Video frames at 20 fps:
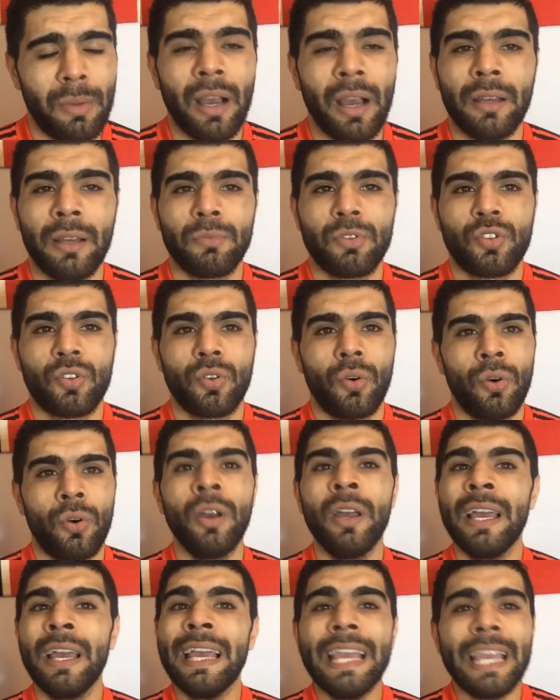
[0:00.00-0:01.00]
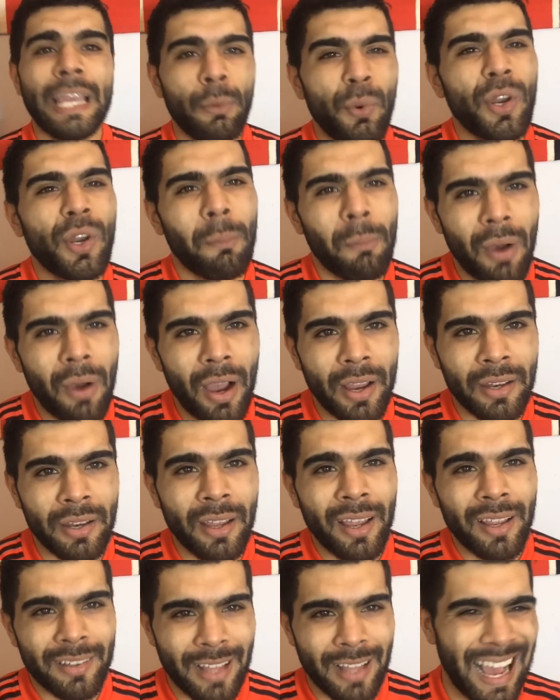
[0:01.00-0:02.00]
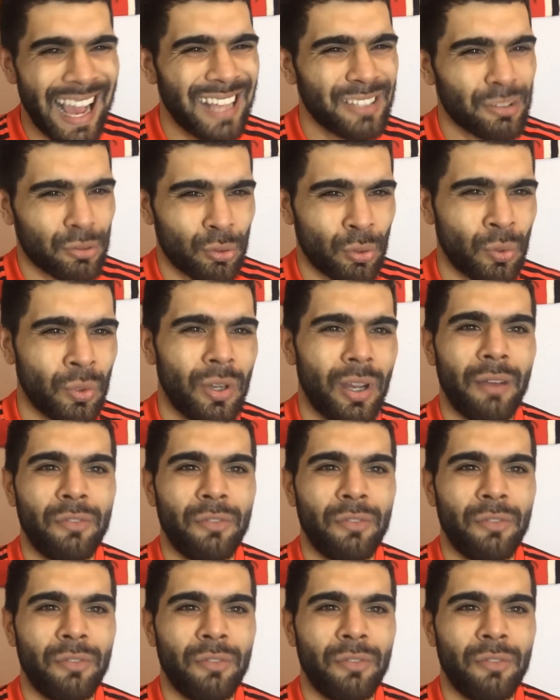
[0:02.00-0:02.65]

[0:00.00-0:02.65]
and I'm sure he wouldn't mind the hassle